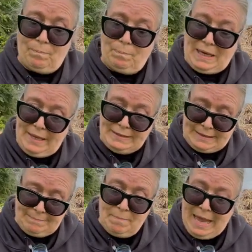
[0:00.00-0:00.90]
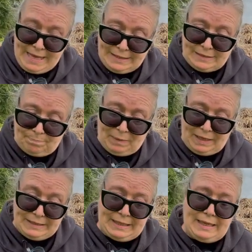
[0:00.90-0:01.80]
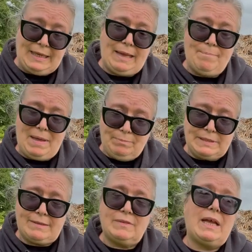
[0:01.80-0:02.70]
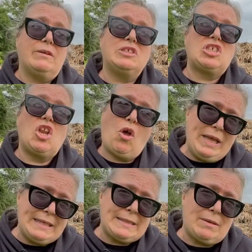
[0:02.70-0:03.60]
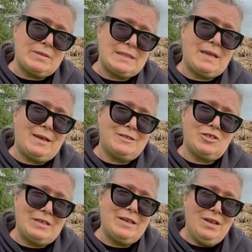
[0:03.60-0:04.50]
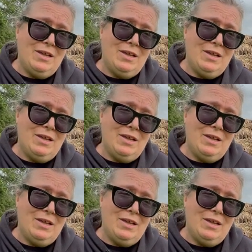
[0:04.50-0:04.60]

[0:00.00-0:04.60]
planted made by the members of the Irish Loy Association,